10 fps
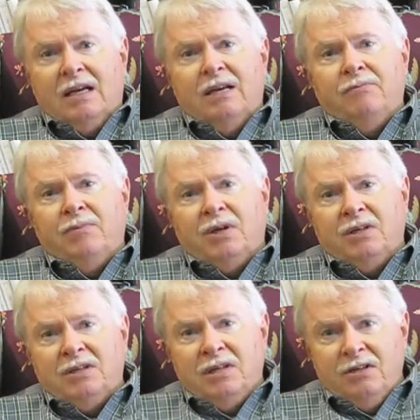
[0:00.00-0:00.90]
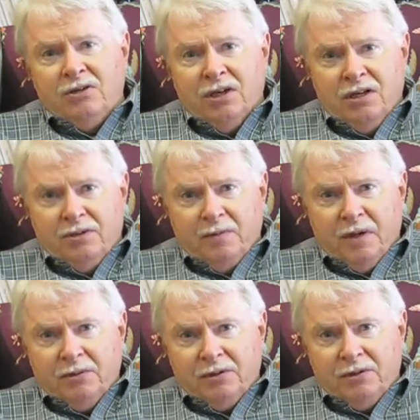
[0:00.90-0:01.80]
and because he had changed
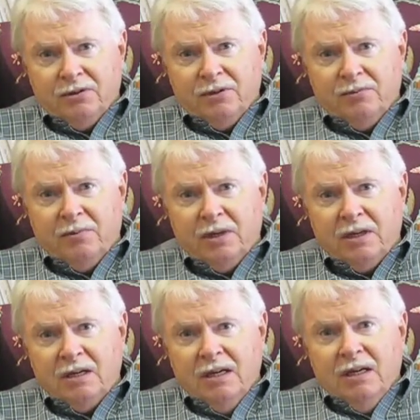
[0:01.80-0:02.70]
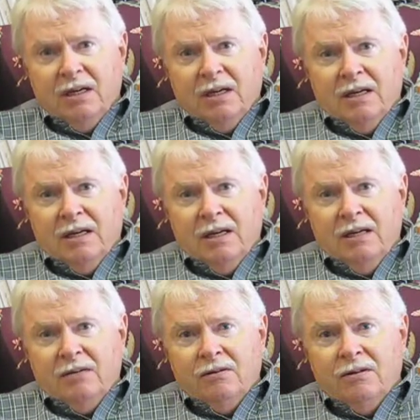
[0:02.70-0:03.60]
publishers. But
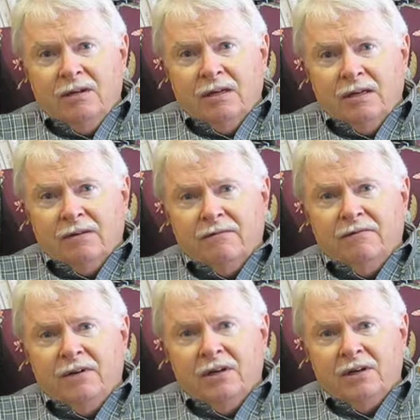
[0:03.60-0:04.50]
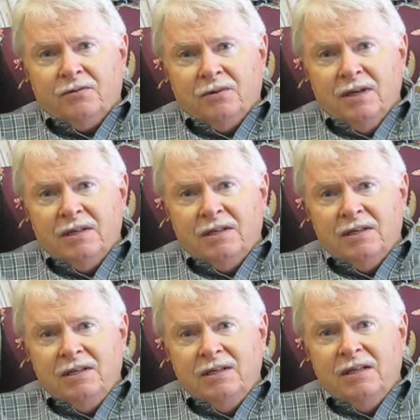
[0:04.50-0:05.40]
in various ways
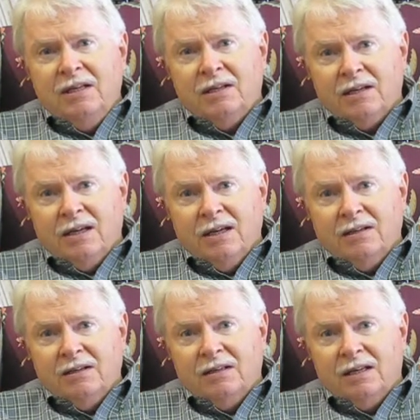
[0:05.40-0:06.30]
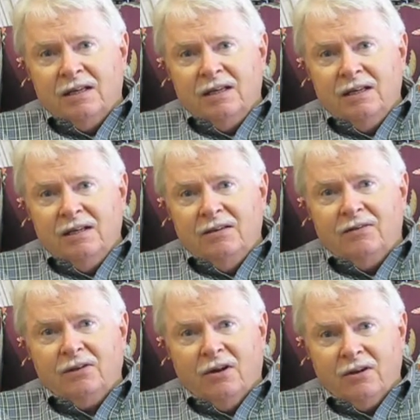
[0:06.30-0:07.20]
he indicated that he
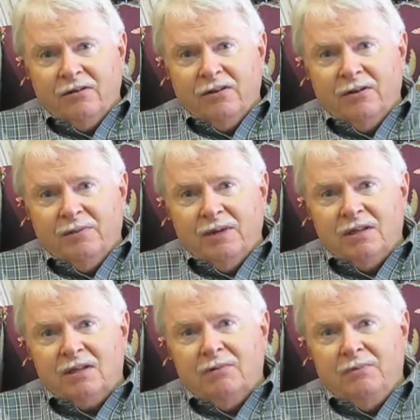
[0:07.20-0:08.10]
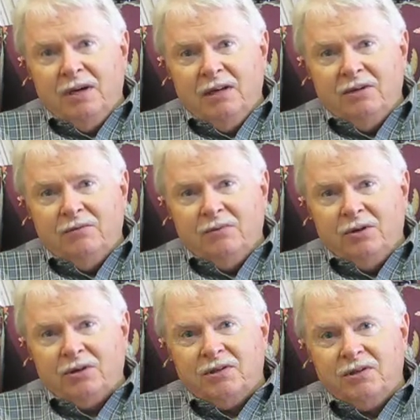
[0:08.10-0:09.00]
thought of them as companion
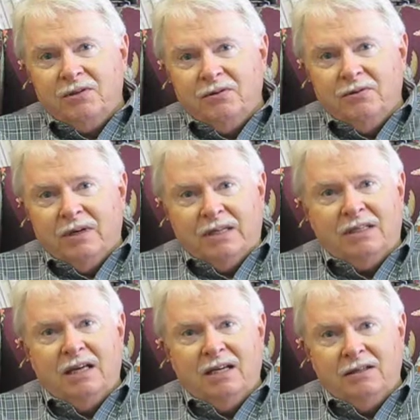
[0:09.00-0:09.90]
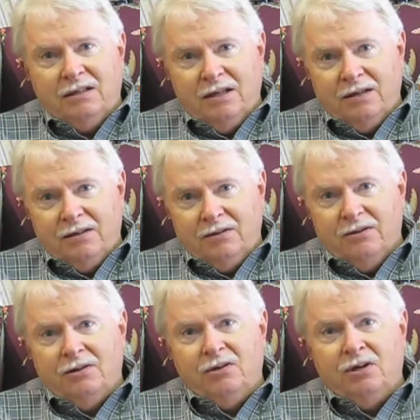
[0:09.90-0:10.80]
books to stand together
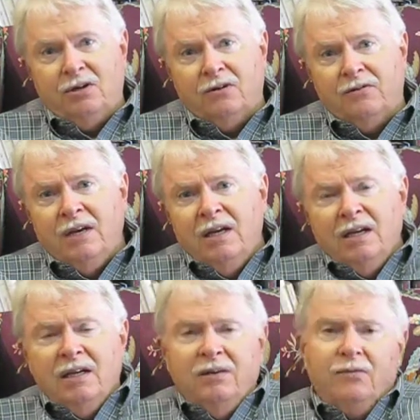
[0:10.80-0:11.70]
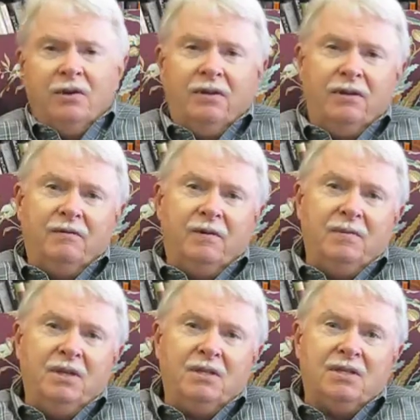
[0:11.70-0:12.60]
on the shelf. He wanted them to
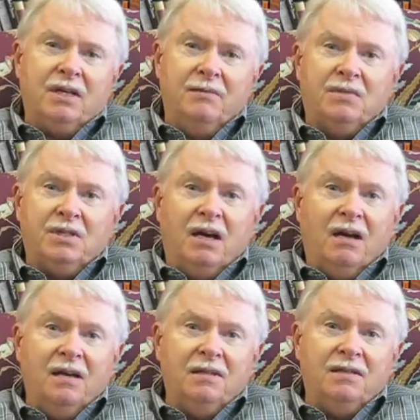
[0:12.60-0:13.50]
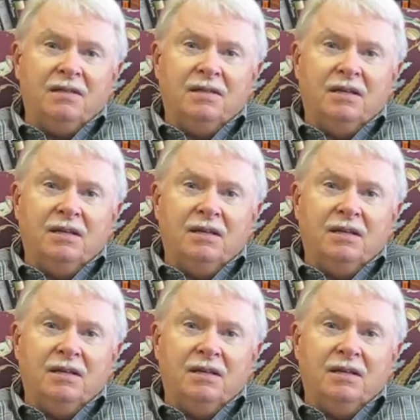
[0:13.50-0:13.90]
be the same size